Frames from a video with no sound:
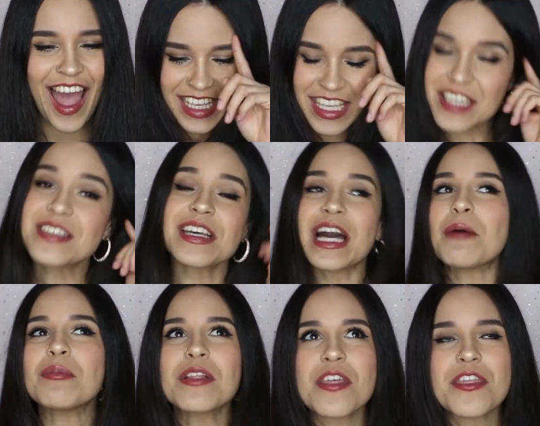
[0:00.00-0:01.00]
Here's a
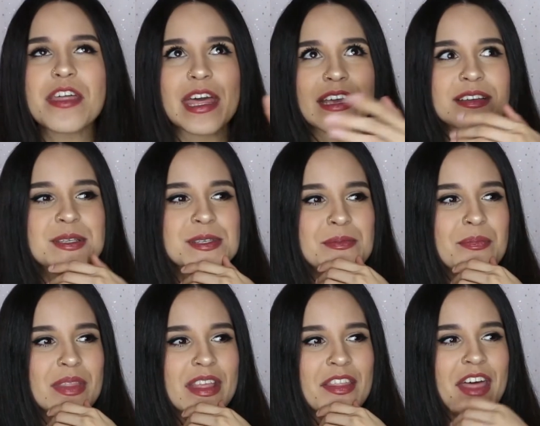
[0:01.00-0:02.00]
couple of things
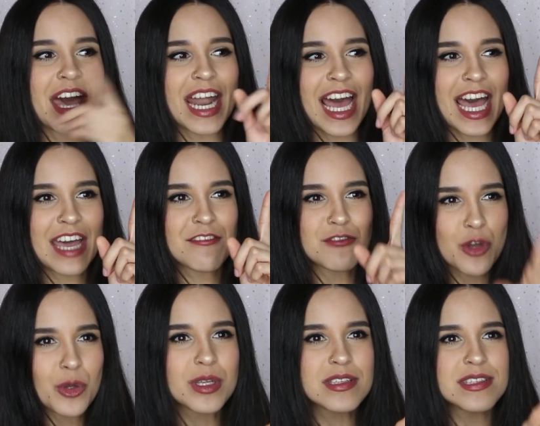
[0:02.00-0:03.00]
that I've
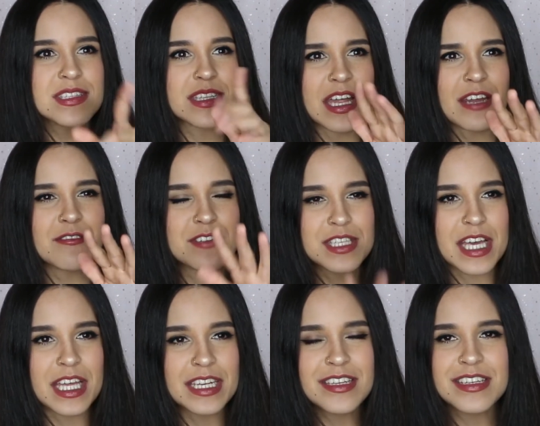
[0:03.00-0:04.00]
noticed that I've
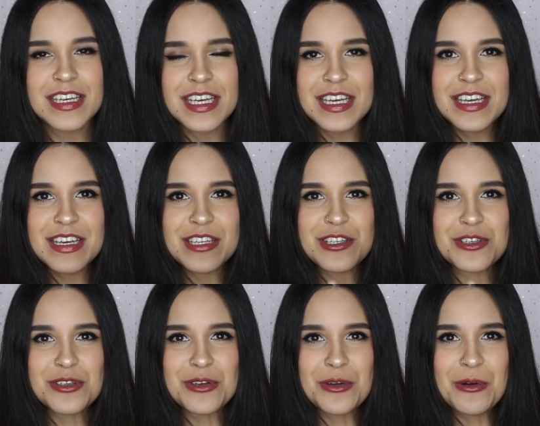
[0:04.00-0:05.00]
done
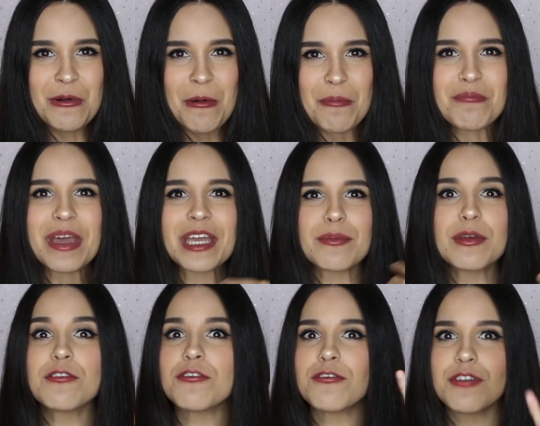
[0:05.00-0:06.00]
to make
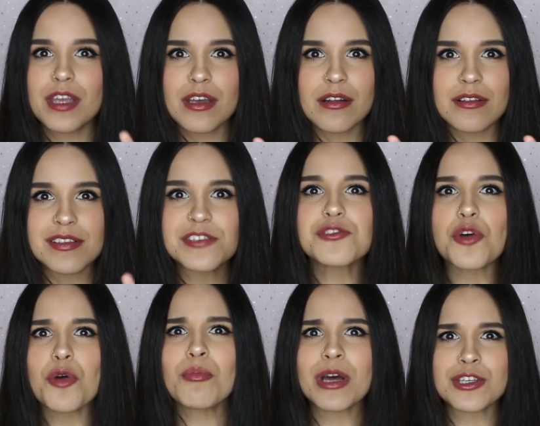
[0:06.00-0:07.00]
me feel
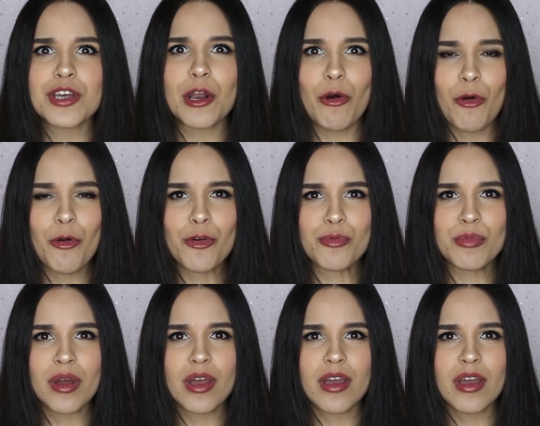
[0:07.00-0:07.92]
so much at home